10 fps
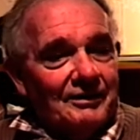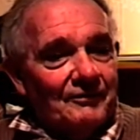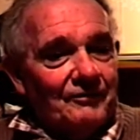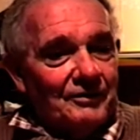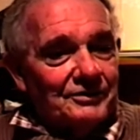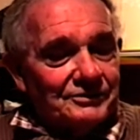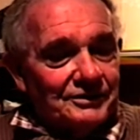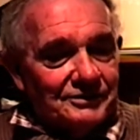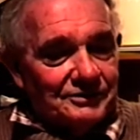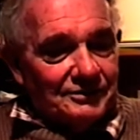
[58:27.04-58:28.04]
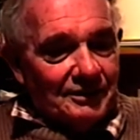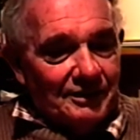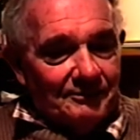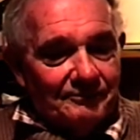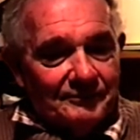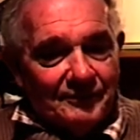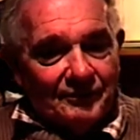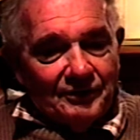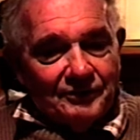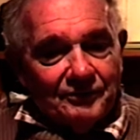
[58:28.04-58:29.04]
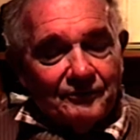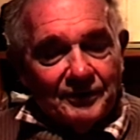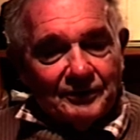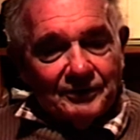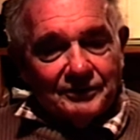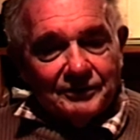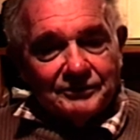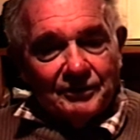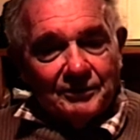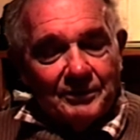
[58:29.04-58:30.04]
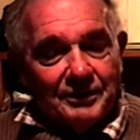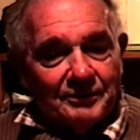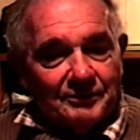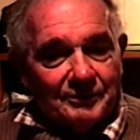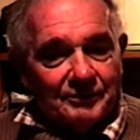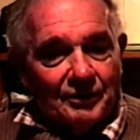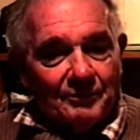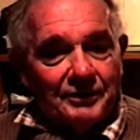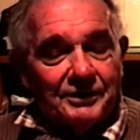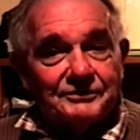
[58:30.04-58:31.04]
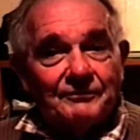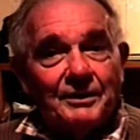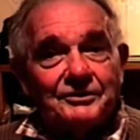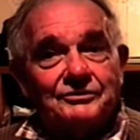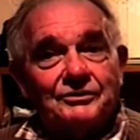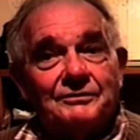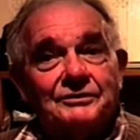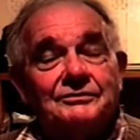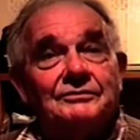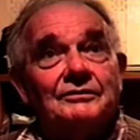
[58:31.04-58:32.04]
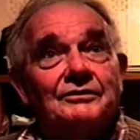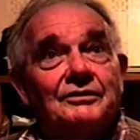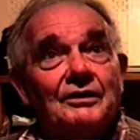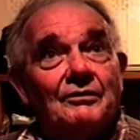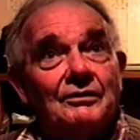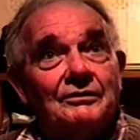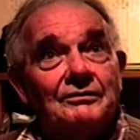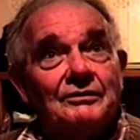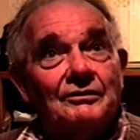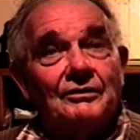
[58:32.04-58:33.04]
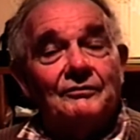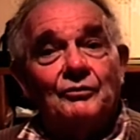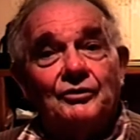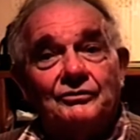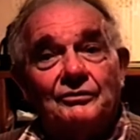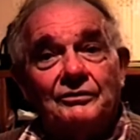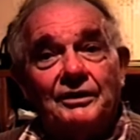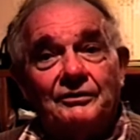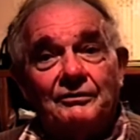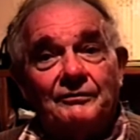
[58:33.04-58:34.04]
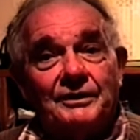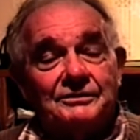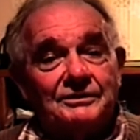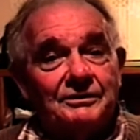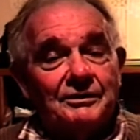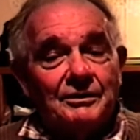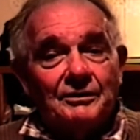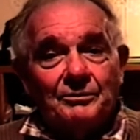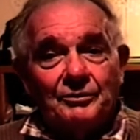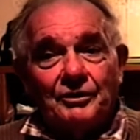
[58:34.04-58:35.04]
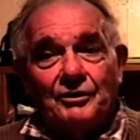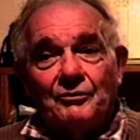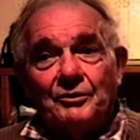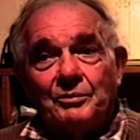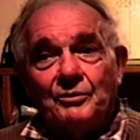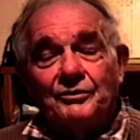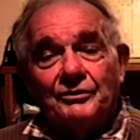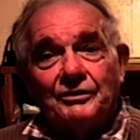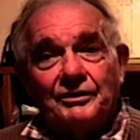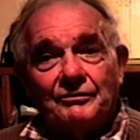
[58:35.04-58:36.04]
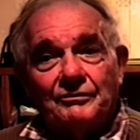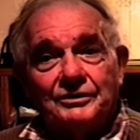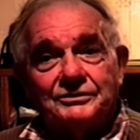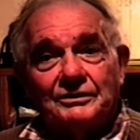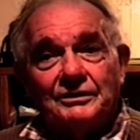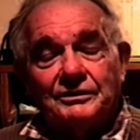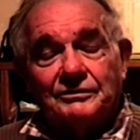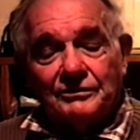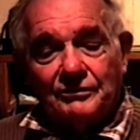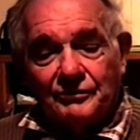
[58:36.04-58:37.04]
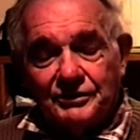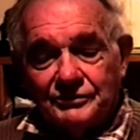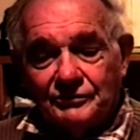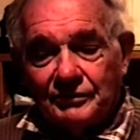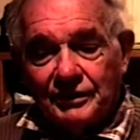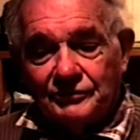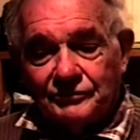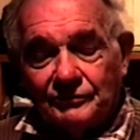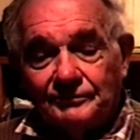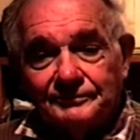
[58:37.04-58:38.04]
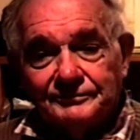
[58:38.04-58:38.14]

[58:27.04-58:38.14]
For instance, I do feel that there's got to be a comprehensive bus service in Tauranga, and I've worked on that. I've actually put in a report on that recently to the regional council,